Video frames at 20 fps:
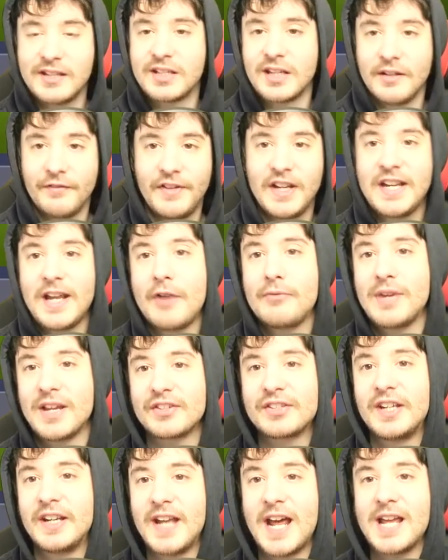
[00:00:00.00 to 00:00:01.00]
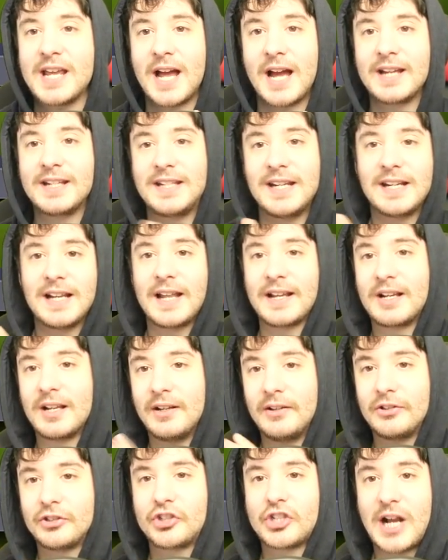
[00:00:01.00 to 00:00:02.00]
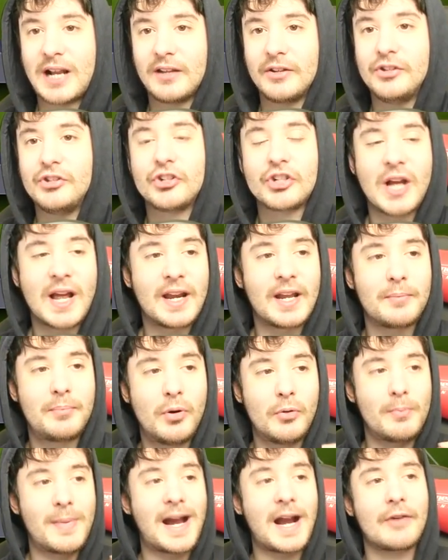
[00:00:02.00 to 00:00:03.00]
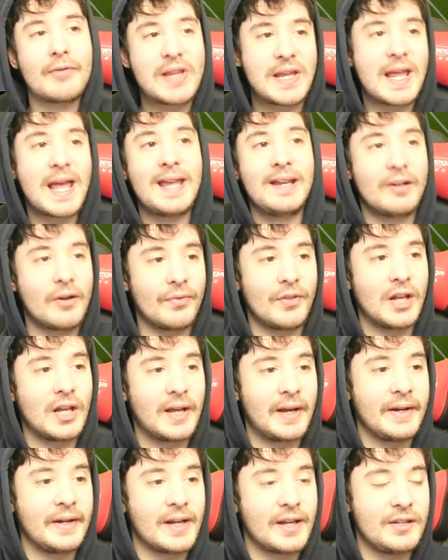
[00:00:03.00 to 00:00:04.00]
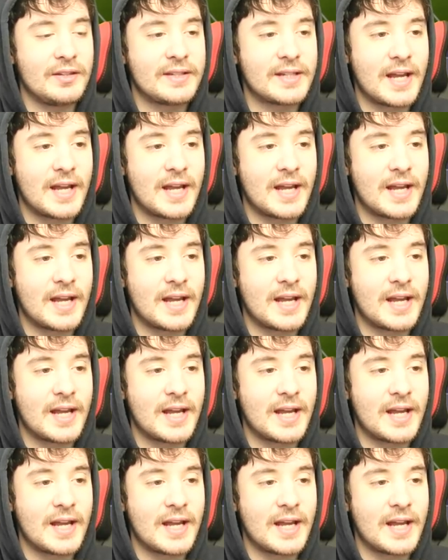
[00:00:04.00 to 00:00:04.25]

so the video yesterday, I did like a little challenge and I put my Harry Kane on the line and